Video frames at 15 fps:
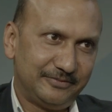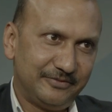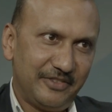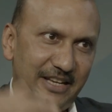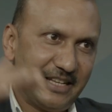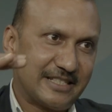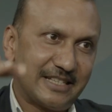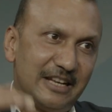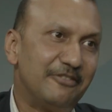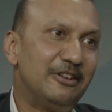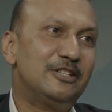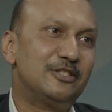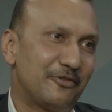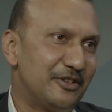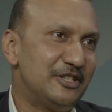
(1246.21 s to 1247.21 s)
various
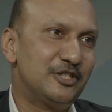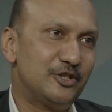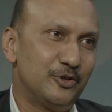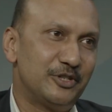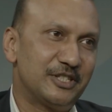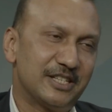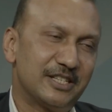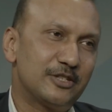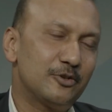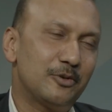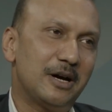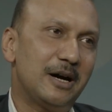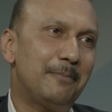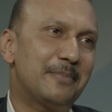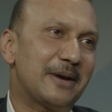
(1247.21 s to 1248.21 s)
levels of institutions. Mm.
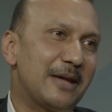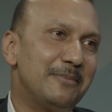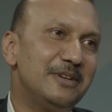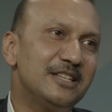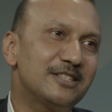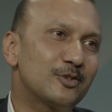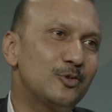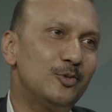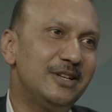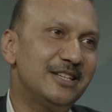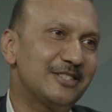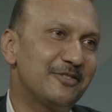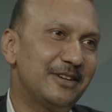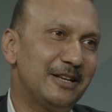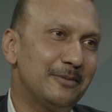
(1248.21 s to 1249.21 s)
So a primary school
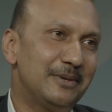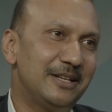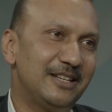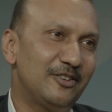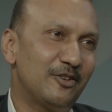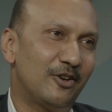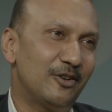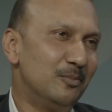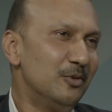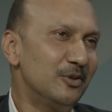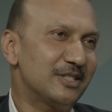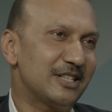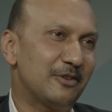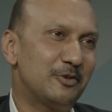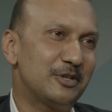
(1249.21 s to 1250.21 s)
is available in
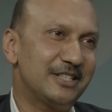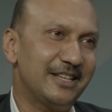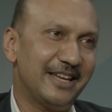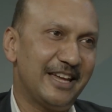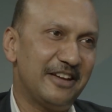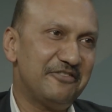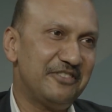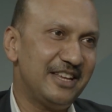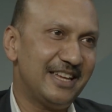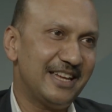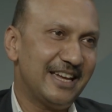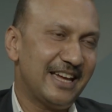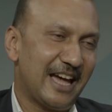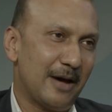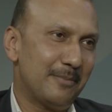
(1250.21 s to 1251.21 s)
almost, I would say, every
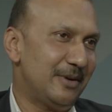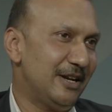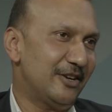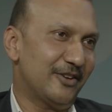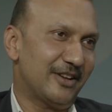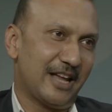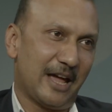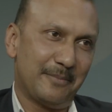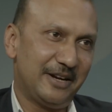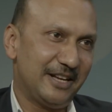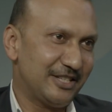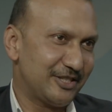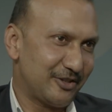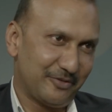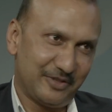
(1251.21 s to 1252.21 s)
hamlet or
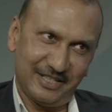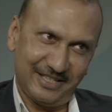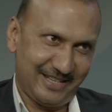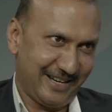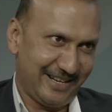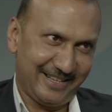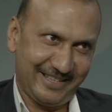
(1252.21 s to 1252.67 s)
habitation of the state.